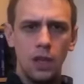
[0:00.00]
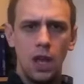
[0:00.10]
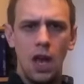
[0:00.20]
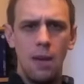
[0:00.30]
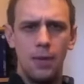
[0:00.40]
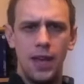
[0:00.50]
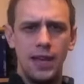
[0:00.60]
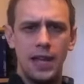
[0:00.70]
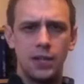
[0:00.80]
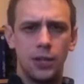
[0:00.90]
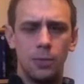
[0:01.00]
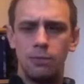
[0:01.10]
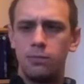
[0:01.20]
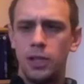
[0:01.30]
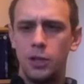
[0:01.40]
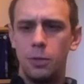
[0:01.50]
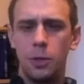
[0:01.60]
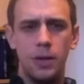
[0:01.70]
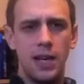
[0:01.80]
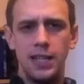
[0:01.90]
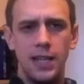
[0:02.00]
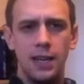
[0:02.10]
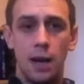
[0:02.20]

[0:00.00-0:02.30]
But they're yet to come. They should be coming any day.